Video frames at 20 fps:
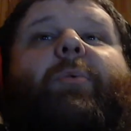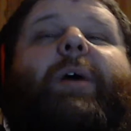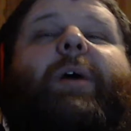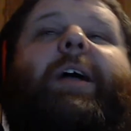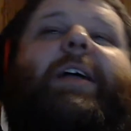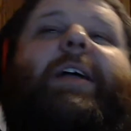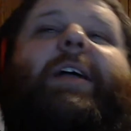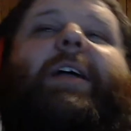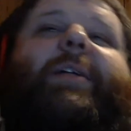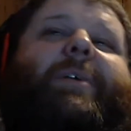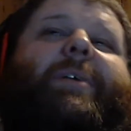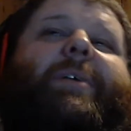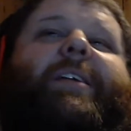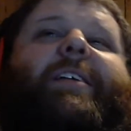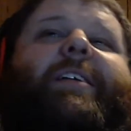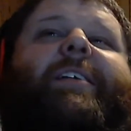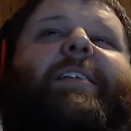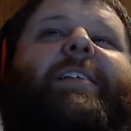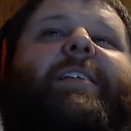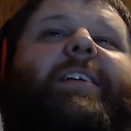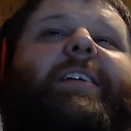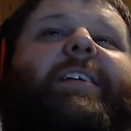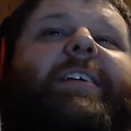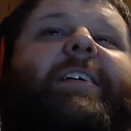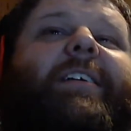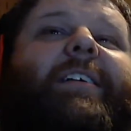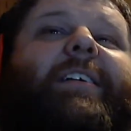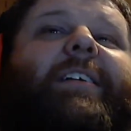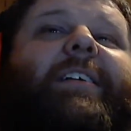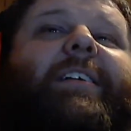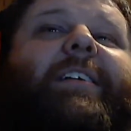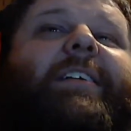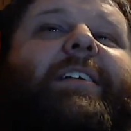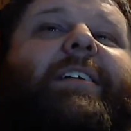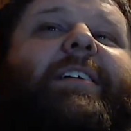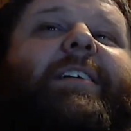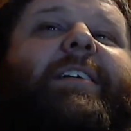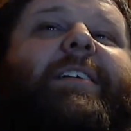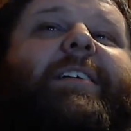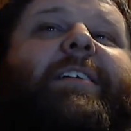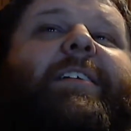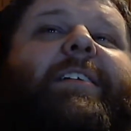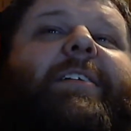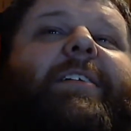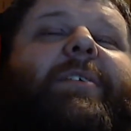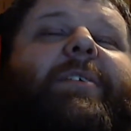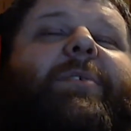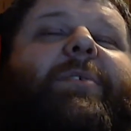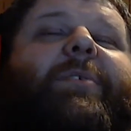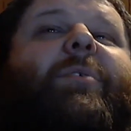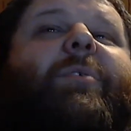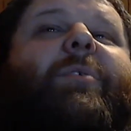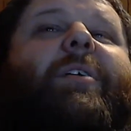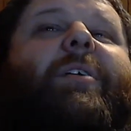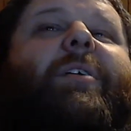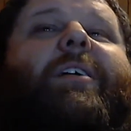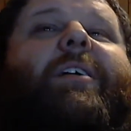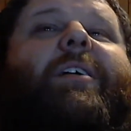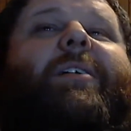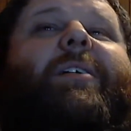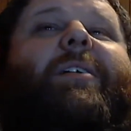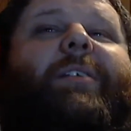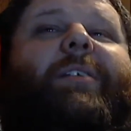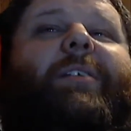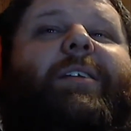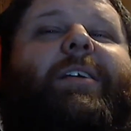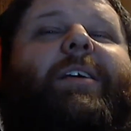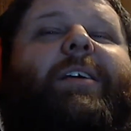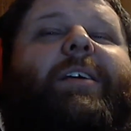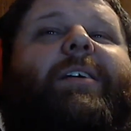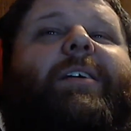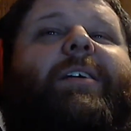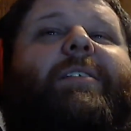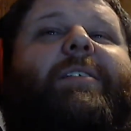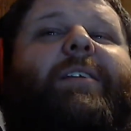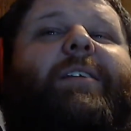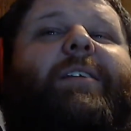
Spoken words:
wait a minute. Whoa, True